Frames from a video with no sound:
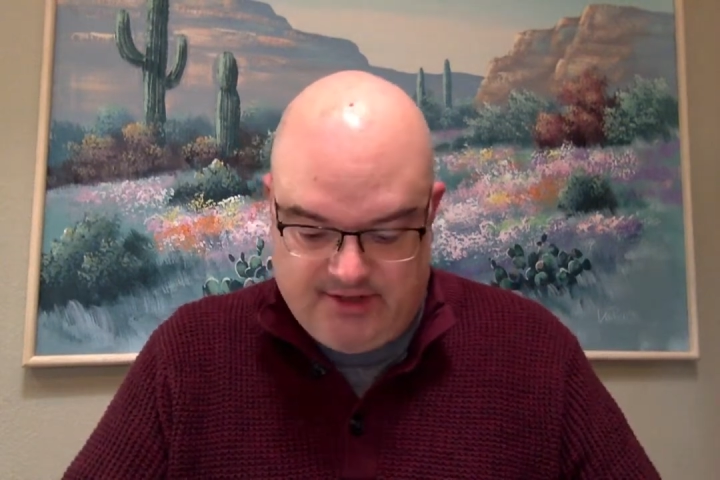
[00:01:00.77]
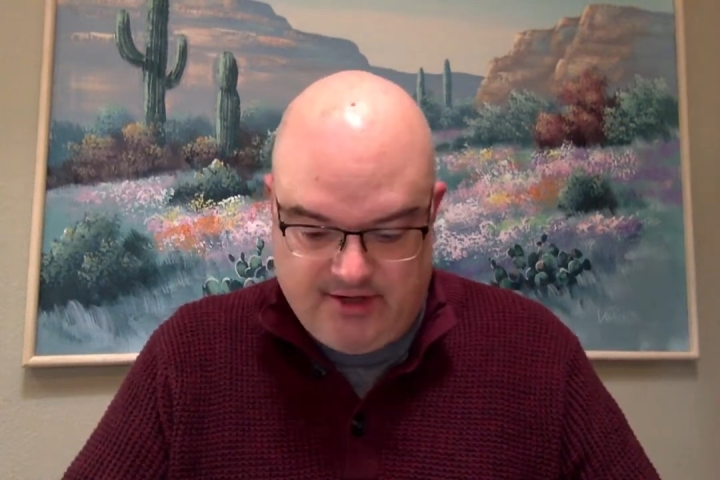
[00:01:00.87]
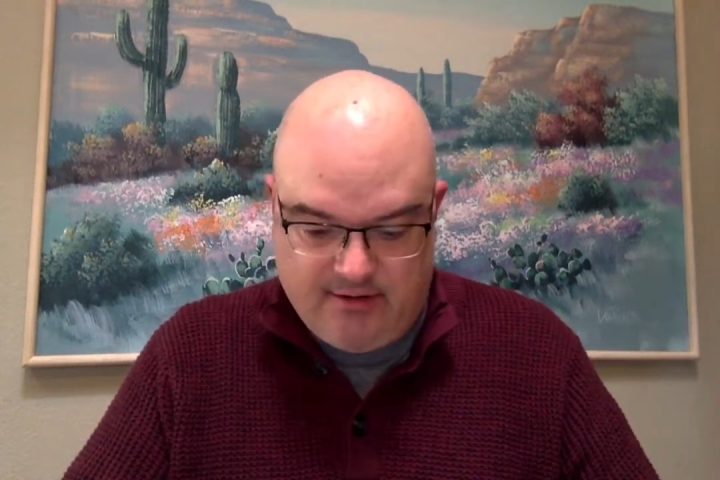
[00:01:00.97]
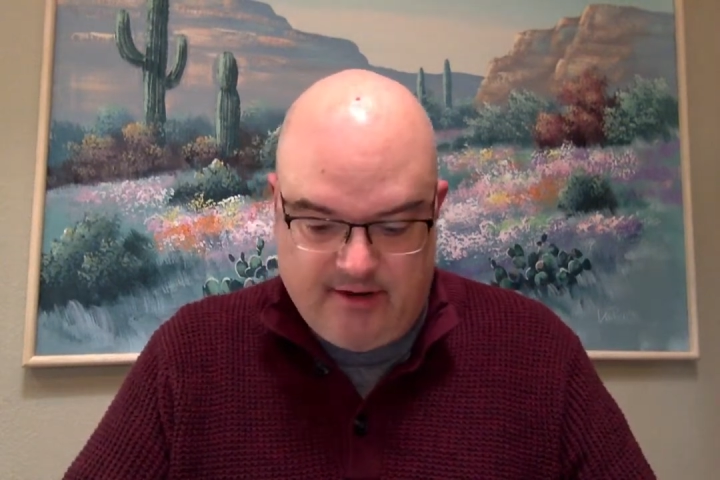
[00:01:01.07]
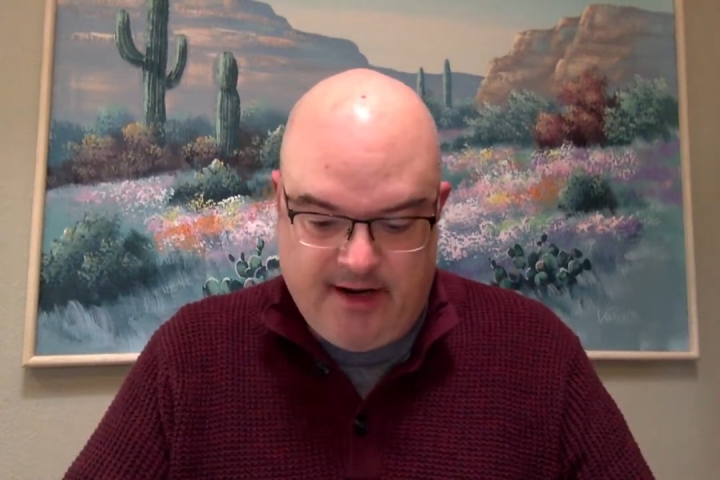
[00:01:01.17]

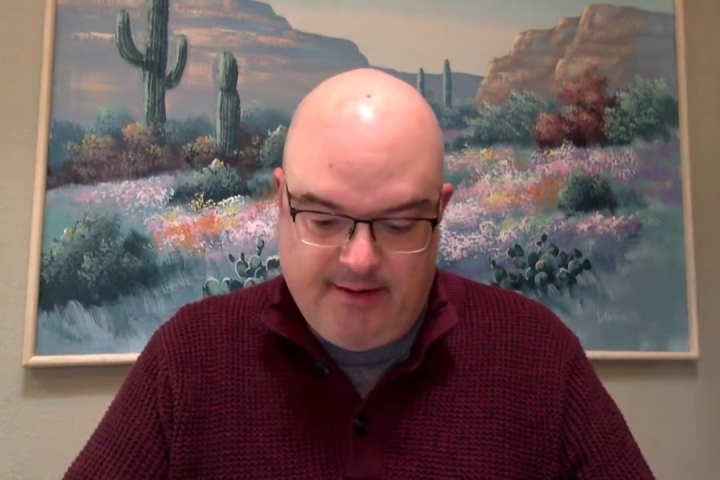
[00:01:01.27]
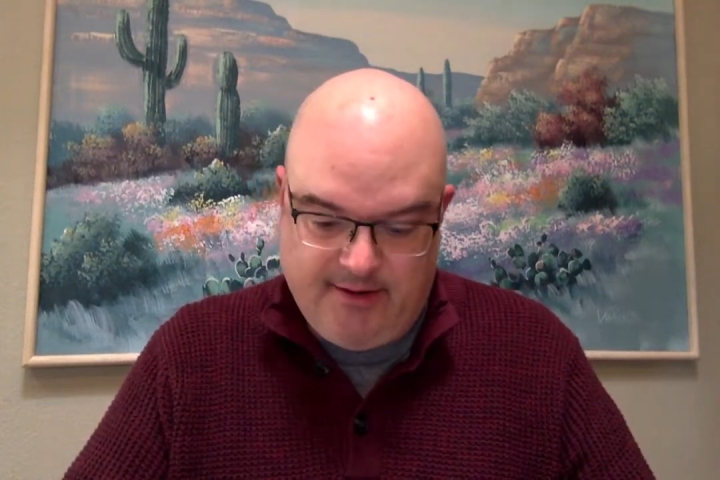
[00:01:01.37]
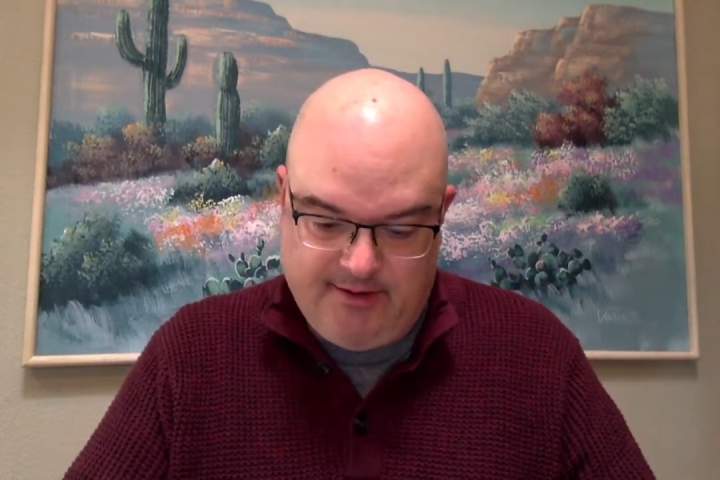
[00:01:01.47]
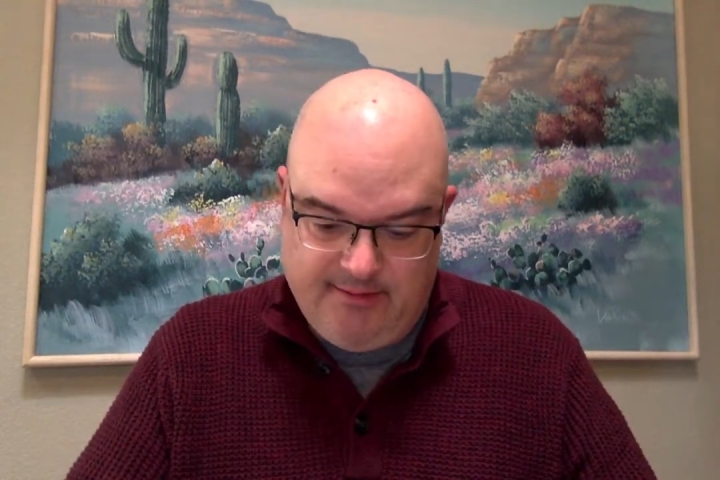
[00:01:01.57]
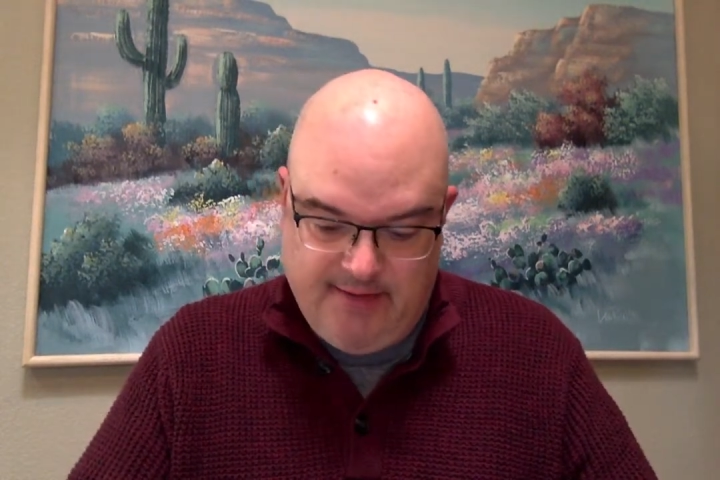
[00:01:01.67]
story
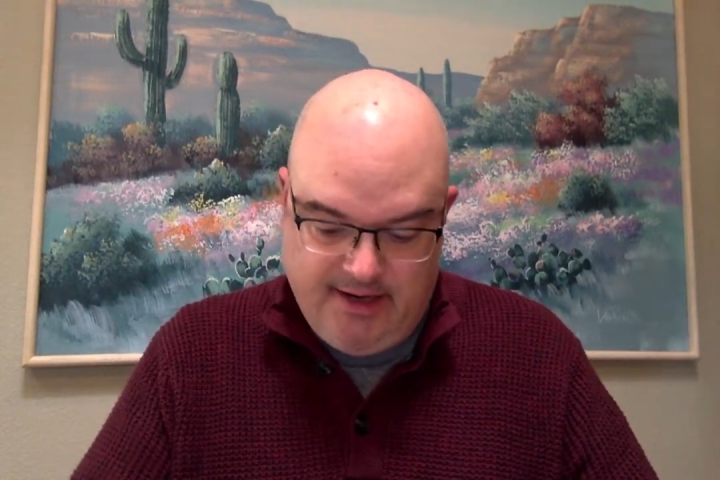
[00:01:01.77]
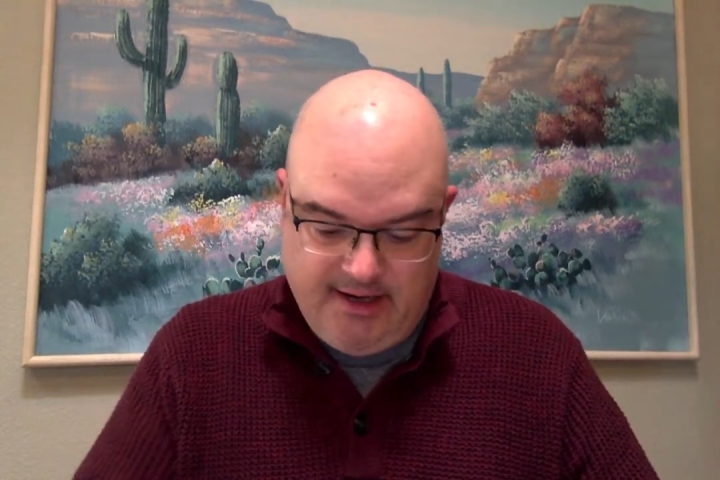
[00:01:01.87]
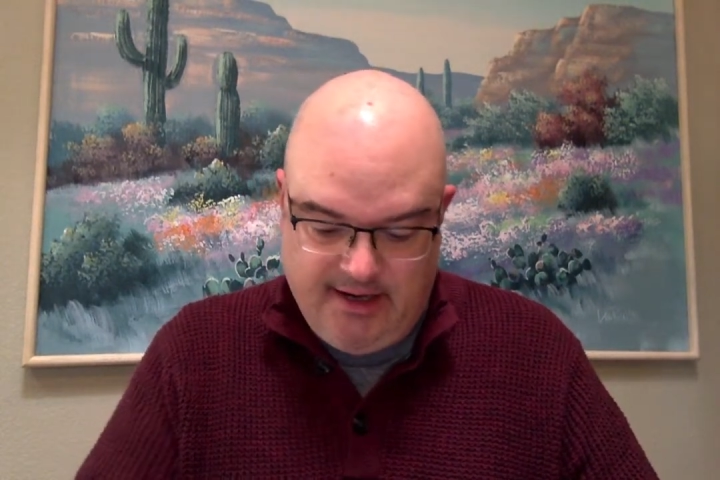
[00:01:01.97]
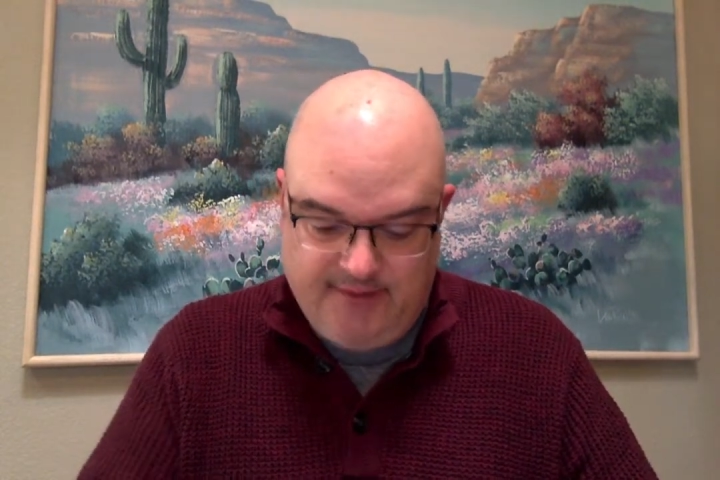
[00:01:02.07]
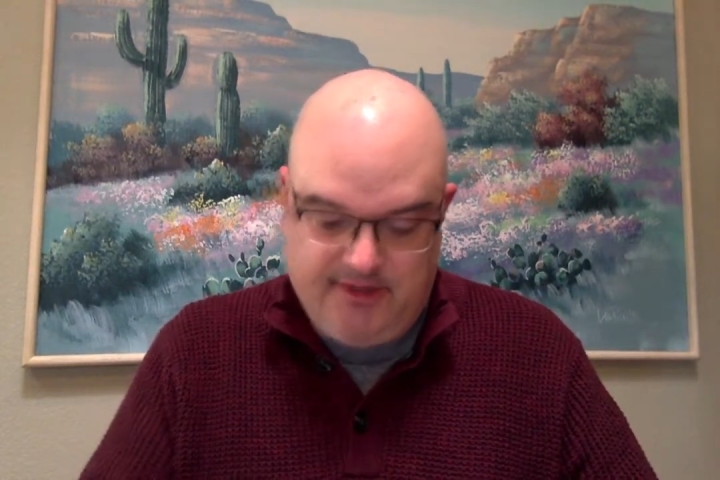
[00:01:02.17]
about the
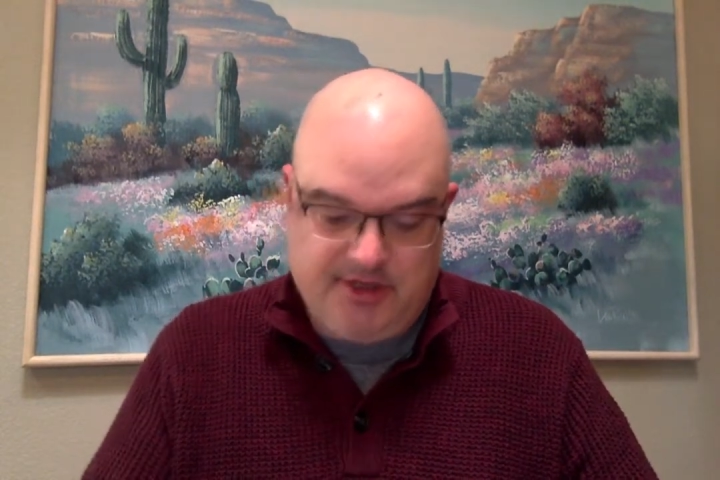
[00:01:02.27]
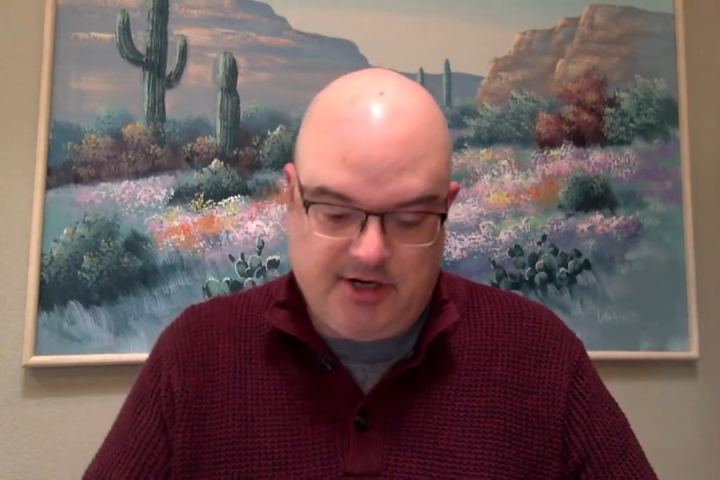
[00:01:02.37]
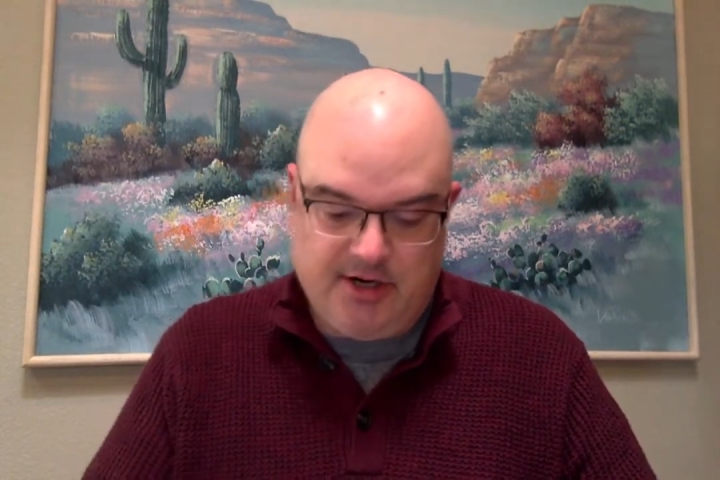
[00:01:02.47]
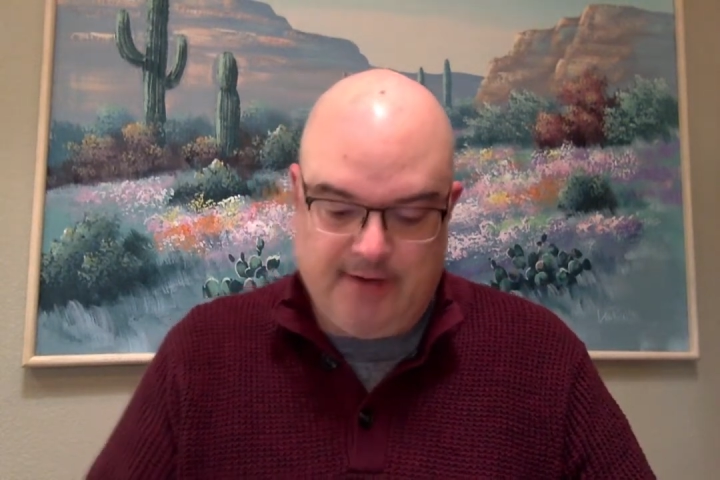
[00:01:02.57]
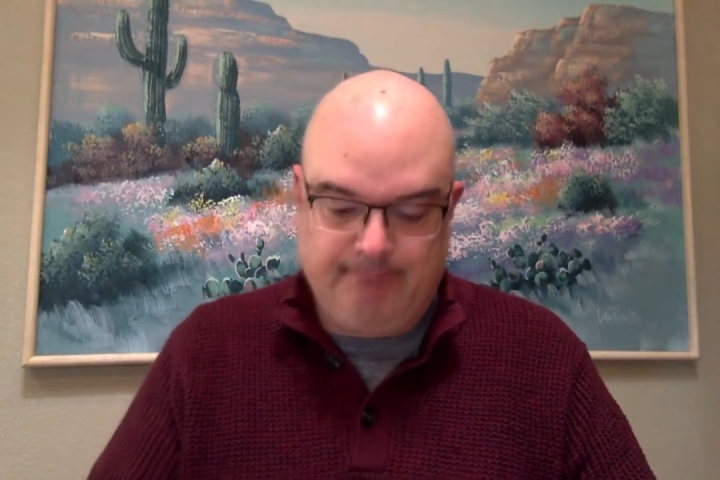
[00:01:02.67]
meaning of the
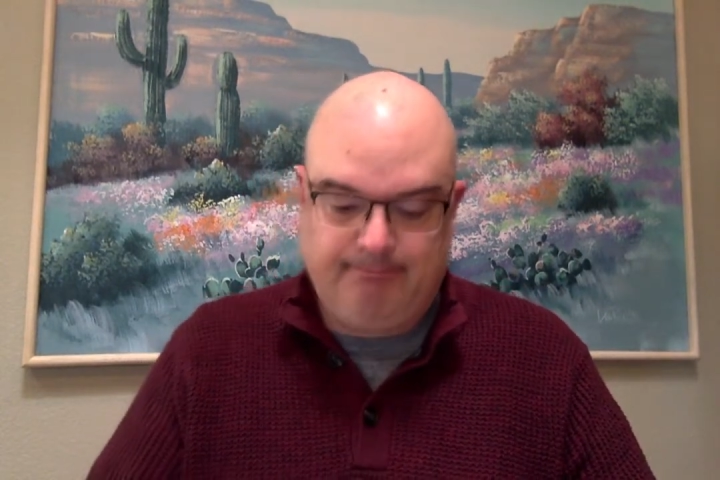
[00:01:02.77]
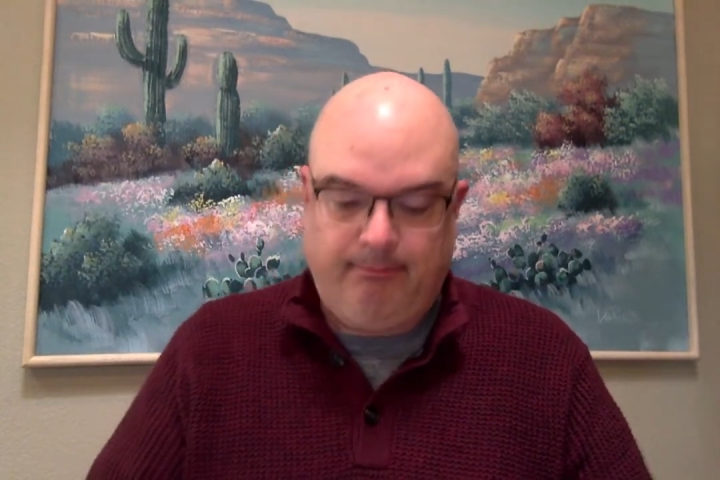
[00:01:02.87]
term.